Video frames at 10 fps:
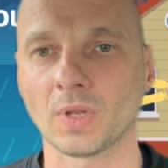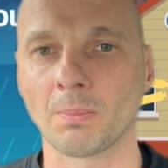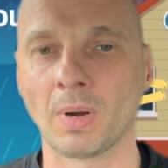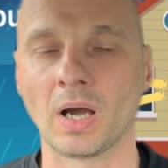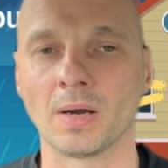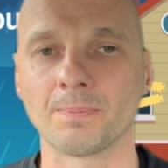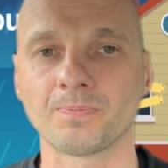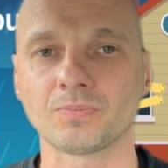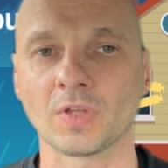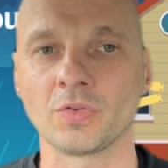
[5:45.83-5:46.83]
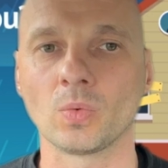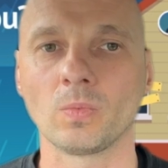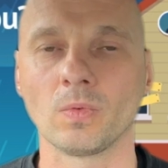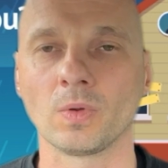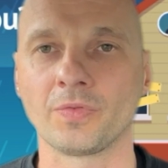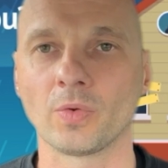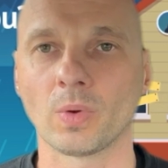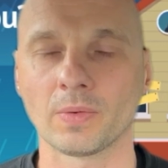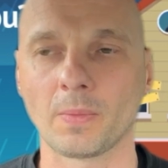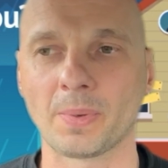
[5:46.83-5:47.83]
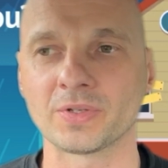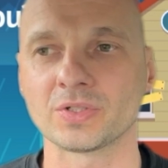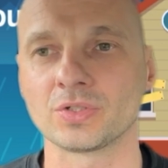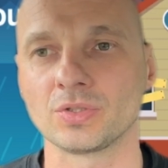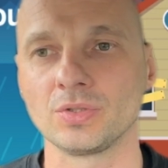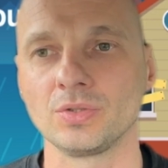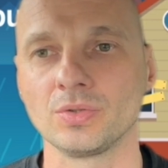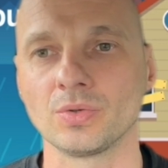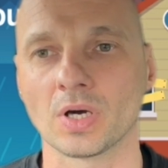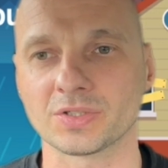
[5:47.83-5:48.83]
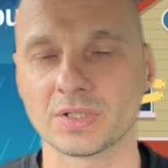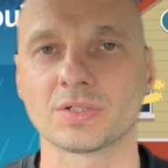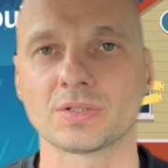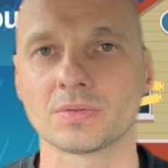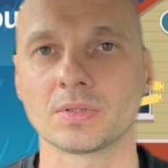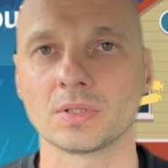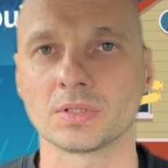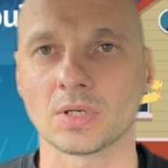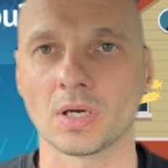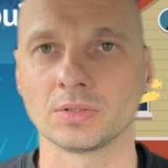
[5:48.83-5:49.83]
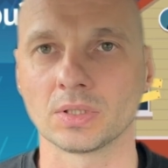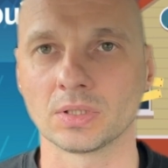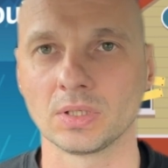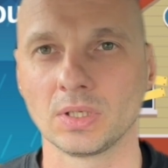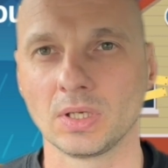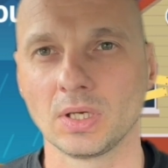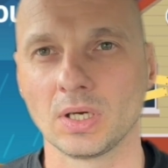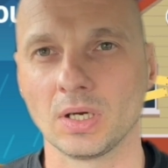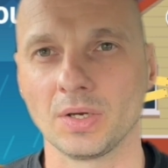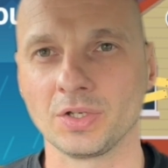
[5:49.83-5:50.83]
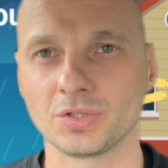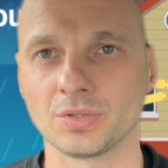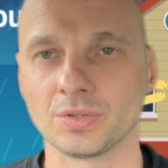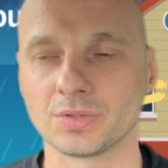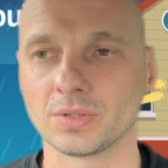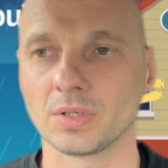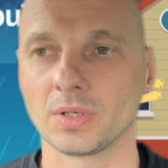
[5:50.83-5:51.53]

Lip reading: But if you're one of the persons you are sensitive to these kind of issues,